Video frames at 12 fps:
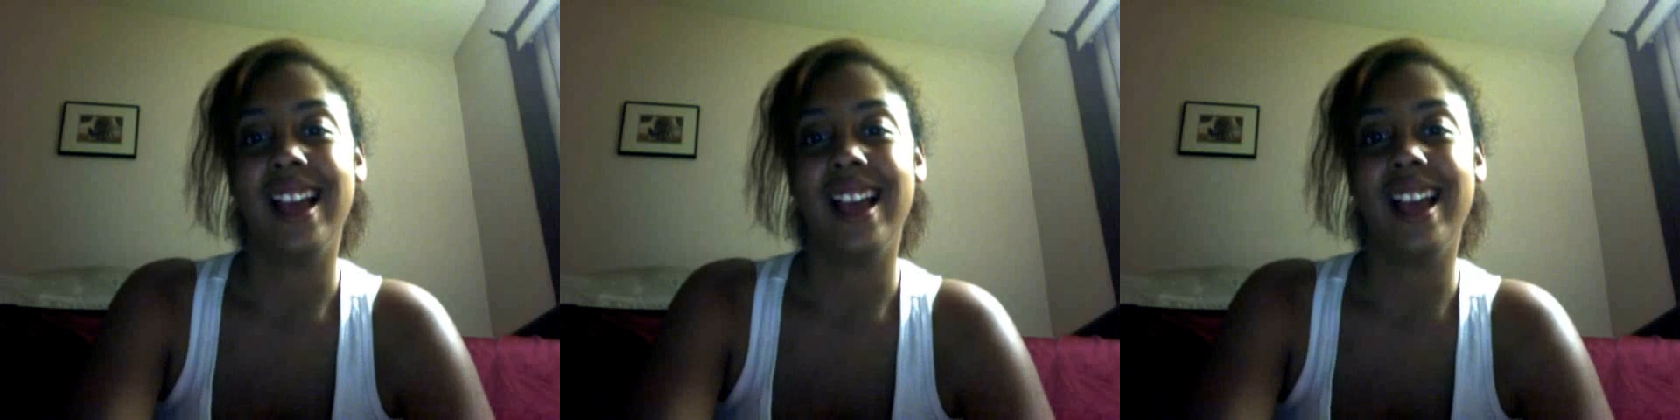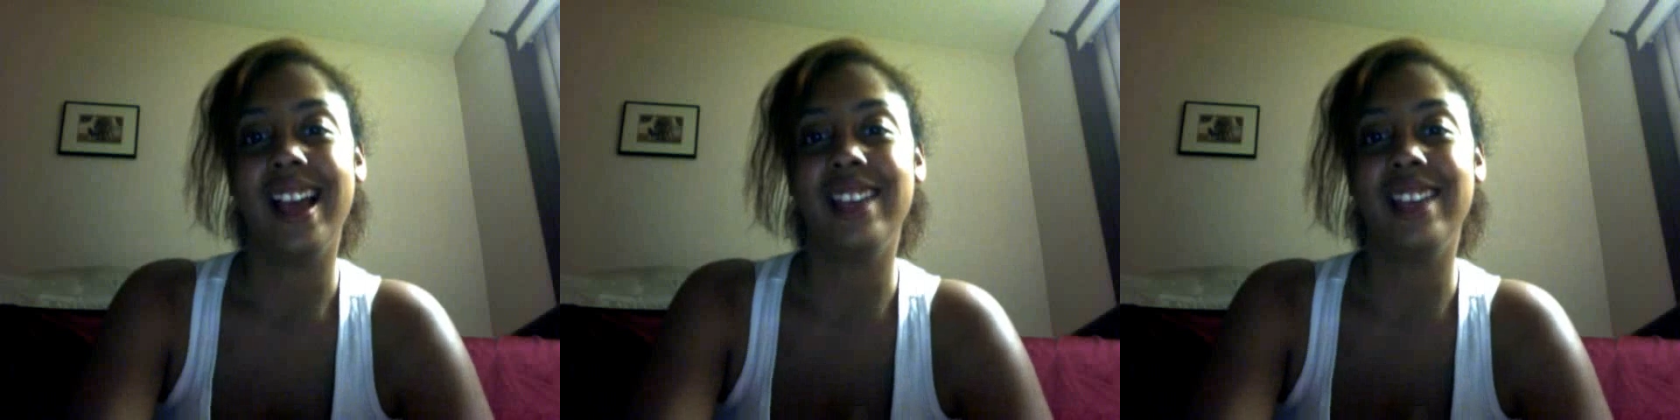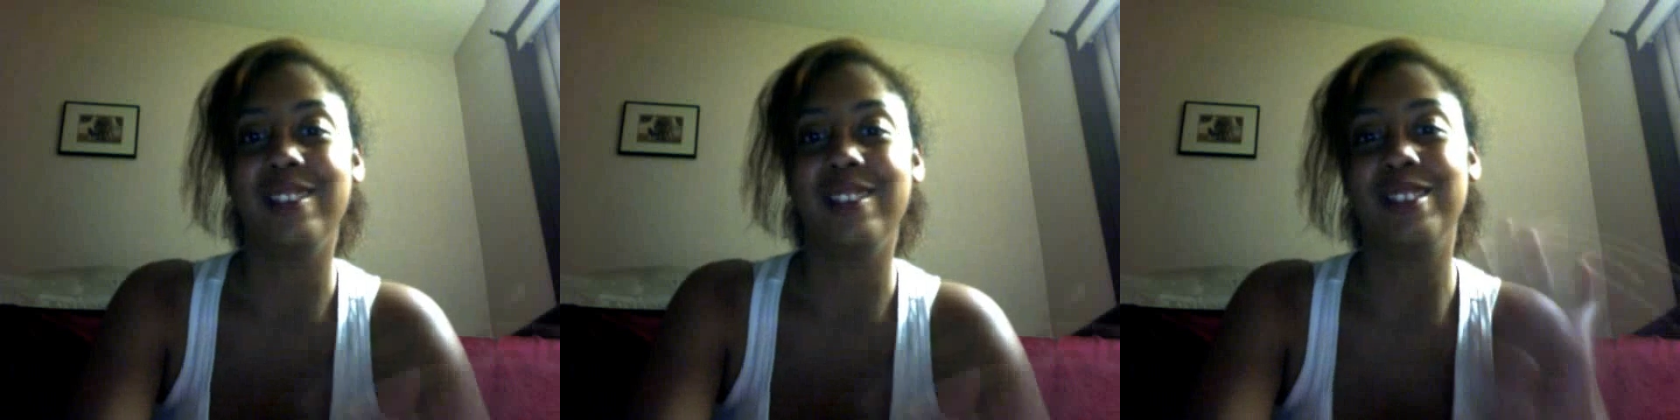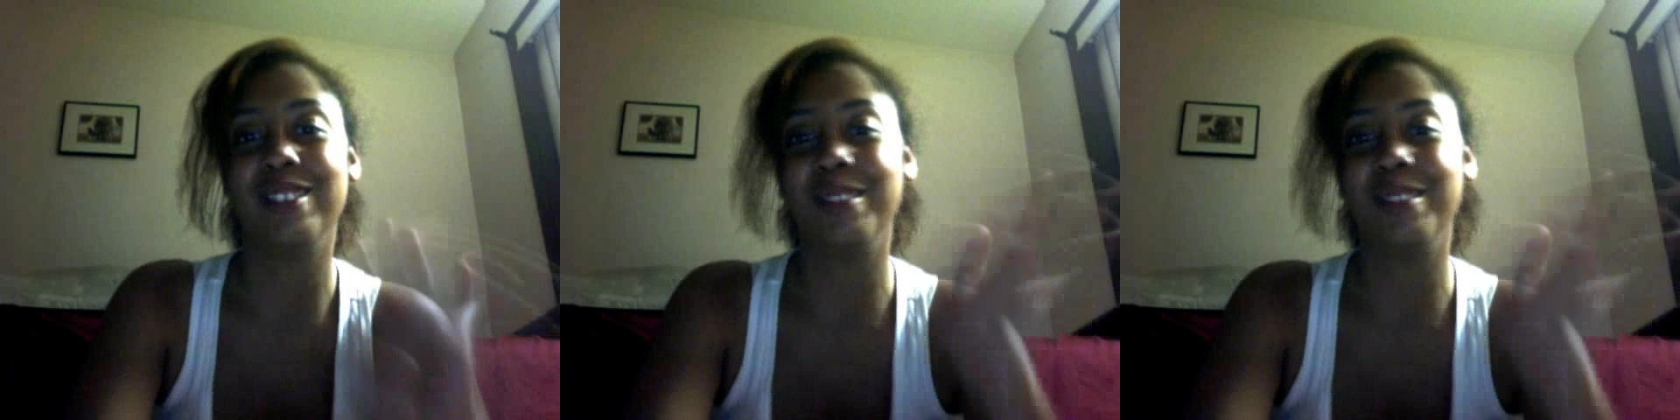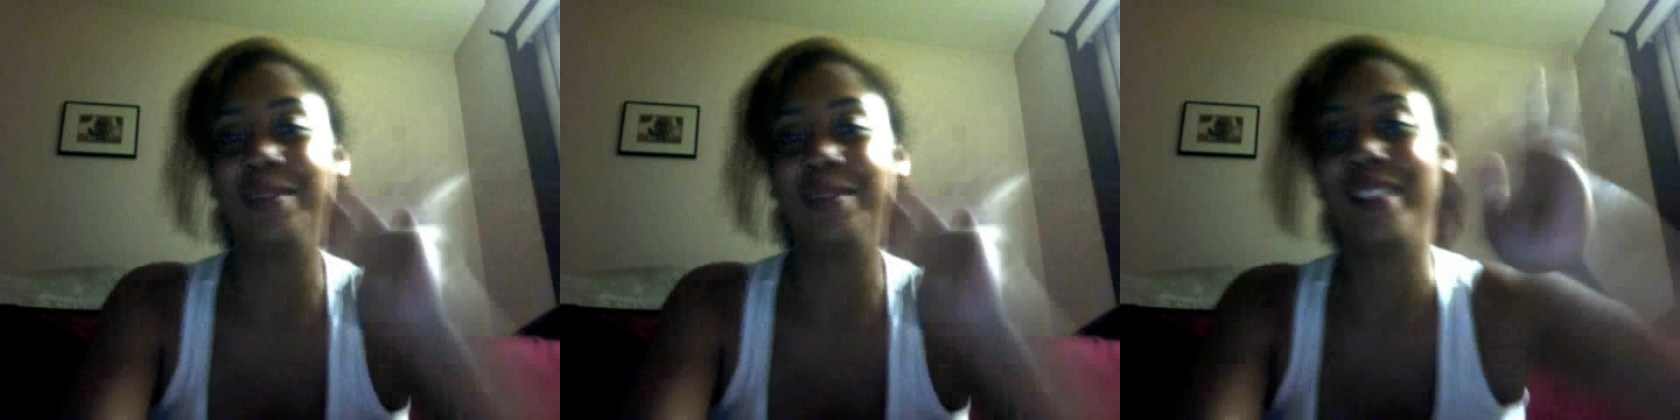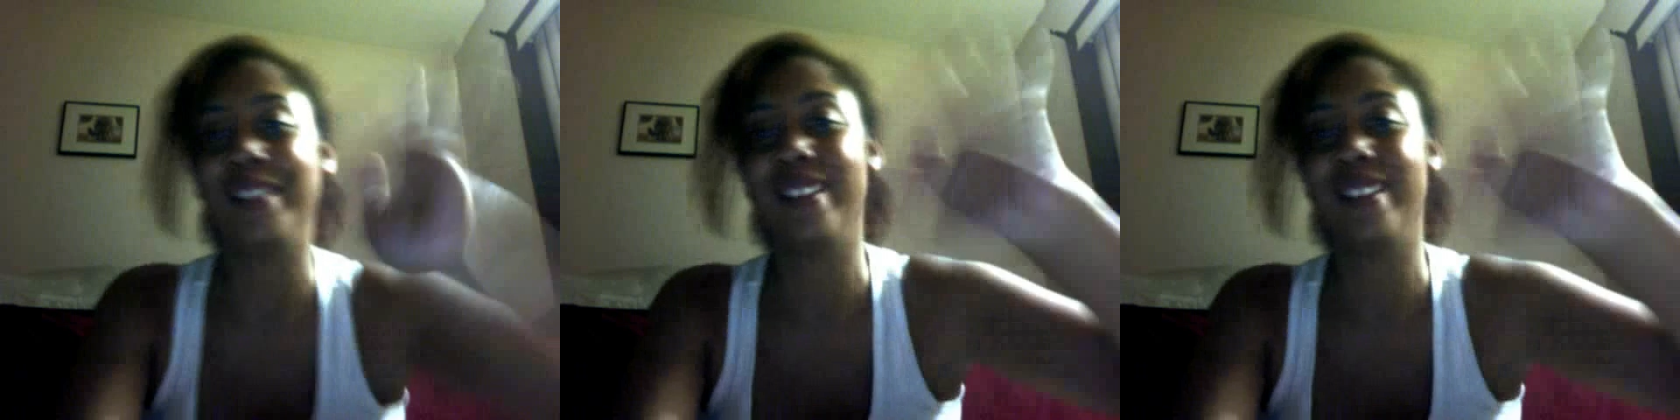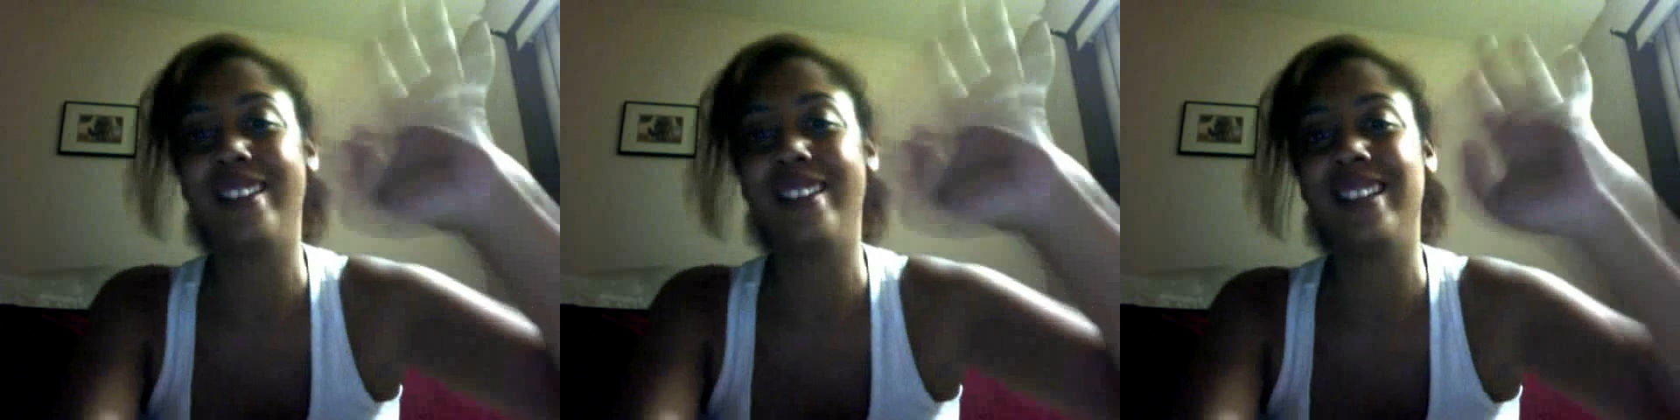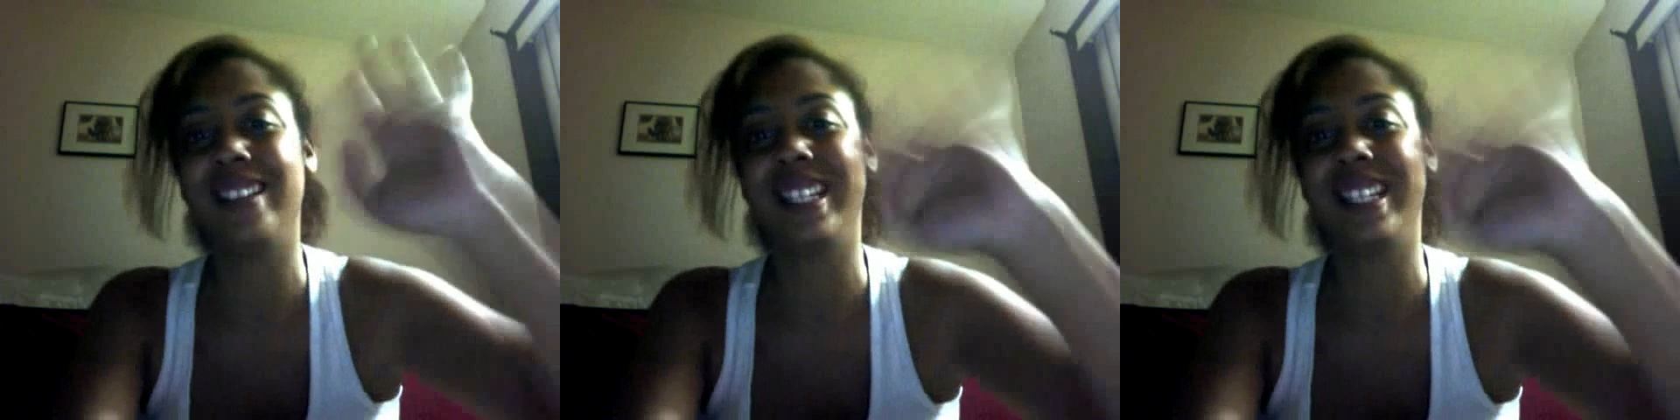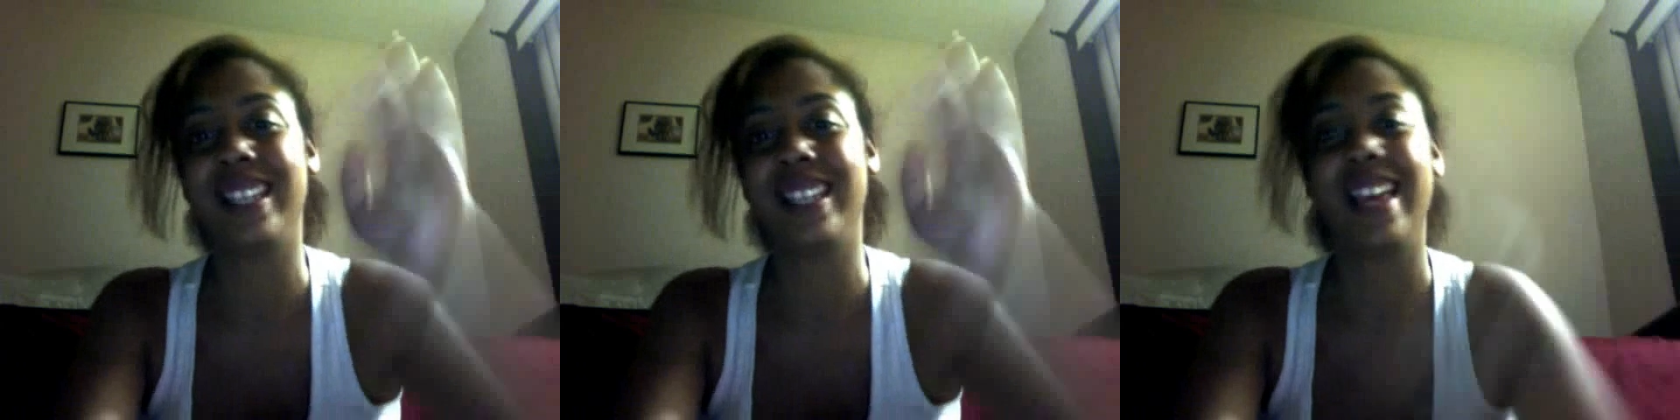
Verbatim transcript: Hi YouTubers,